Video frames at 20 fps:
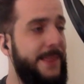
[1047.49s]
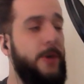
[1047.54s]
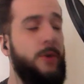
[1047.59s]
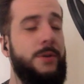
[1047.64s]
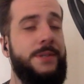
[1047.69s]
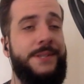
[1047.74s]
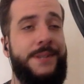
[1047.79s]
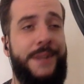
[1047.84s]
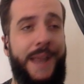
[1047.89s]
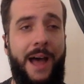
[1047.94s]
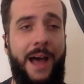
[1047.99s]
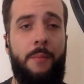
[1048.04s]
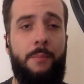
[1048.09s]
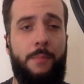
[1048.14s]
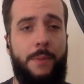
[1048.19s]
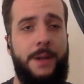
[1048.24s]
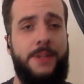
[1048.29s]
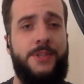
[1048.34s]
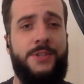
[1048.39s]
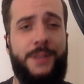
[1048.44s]
There is not
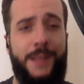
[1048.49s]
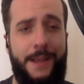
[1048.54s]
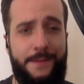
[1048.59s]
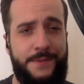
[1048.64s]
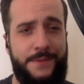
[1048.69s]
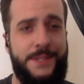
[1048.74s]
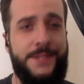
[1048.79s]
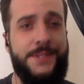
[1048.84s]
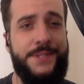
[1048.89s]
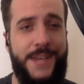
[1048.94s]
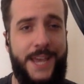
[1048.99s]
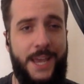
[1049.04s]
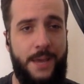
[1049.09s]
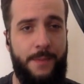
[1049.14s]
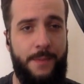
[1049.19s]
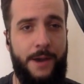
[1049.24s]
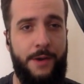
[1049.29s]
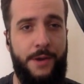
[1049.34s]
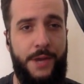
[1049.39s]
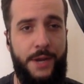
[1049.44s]
much left to say
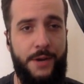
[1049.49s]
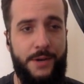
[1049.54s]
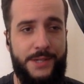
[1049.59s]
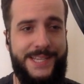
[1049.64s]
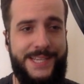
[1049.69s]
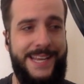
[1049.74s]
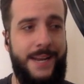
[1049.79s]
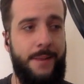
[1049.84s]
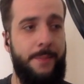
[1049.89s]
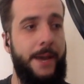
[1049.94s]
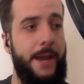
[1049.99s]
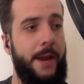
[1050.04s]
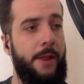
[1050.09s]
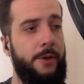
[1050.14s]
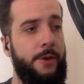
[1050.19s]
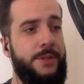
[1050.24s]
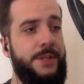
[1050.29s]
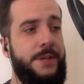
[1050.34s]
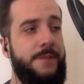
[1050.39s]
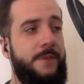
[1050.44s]
about Giratina
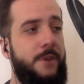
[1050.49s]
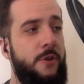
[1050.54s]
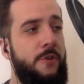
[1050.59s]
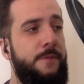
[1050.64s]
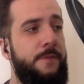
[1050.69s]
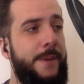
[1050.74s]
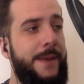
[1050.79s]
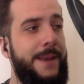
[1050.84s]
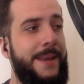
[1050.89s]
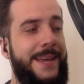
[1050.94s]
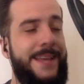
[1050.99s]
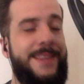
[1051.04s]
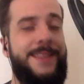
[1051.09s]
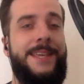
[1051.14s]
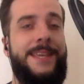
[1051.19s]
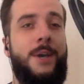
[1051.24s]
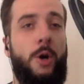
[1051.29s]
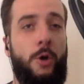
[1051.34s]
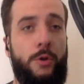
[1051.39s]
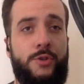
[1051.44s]
battlers. If you've been in
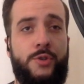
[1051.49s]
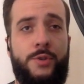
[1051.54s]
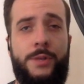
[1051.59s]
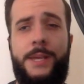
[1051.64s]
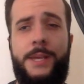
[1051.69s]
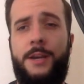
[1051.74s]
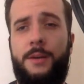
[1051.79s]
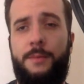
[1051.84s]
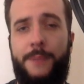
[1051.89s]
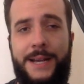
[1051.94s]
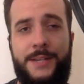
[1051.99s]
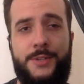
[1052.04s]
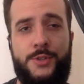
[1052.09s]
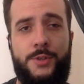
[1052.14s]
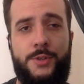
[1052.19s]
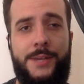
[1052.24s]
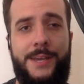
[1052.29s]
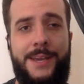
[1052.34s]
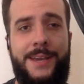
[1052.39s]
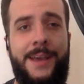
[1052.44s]
the Ultra League or
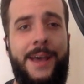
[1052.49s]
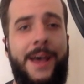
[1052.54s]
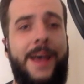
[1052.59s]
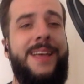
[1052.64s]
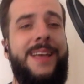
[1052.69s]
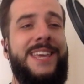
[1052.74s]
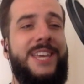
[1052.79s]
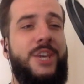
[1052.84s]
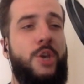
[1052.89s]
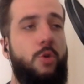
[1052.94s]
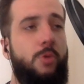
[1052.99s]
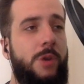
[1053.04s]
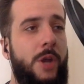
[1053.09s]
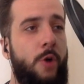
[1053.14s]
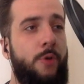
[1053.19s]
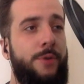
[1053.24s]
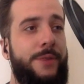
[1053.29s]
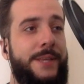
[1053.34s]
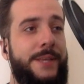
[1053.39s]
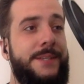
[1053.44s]
Master League, you
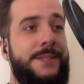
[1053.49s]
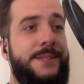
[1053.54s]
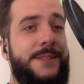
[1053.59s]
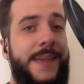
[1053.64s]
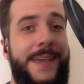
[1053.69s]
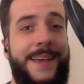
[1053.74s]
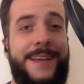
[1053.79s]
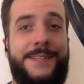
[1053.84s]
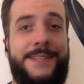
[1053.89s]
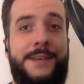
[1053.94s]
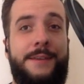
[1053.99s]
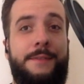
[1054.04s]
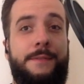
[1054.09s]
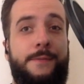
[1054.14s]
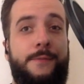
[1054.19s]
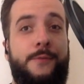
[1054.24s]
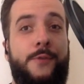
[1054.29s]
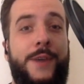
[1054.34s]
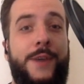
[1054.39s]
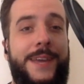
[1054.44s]
know this thing is a
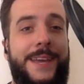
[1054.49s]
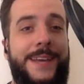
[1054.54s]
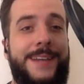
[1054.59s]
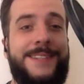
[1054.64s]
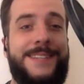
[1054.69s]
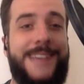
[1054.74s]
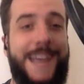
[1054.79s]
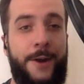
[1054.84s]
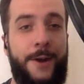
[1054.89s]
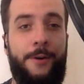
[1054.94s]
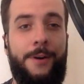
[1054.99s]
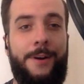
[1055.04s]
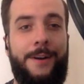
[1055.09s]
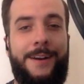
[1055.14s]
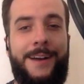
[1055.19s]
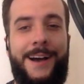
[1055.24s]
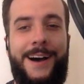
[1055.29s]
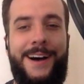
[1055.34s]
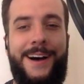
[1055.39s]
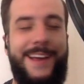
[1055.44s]
freaking
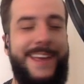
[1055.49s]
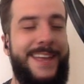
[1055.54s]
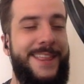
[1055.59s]
terror.